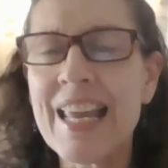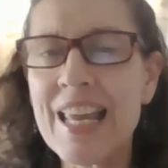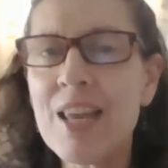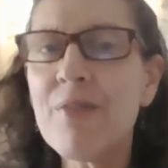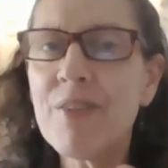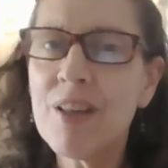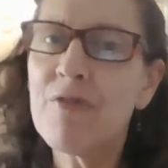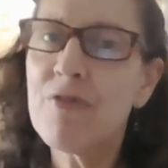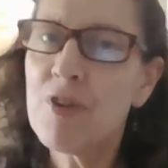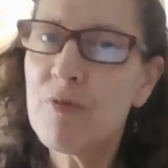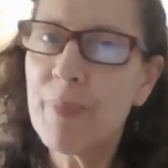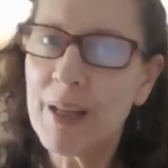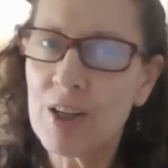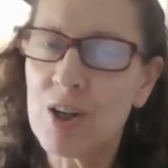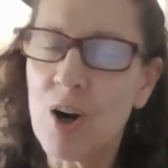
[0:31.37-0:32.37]
Even if
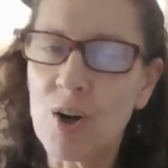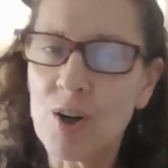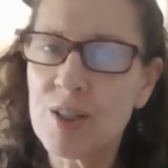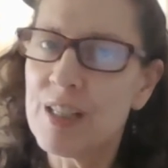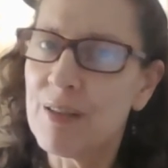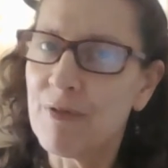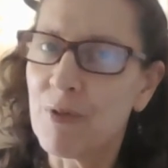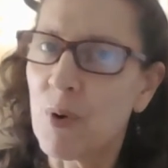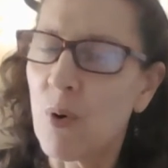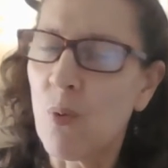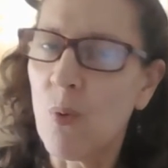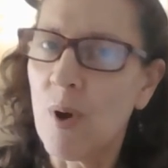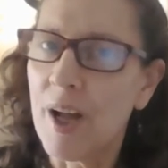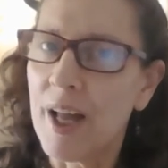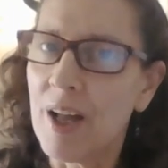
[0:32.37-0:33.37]
you've been gardening for a
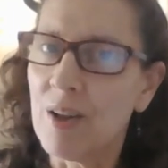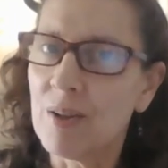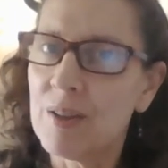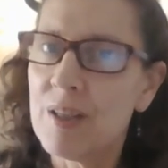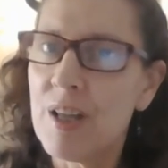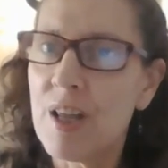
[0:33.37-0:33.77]
while,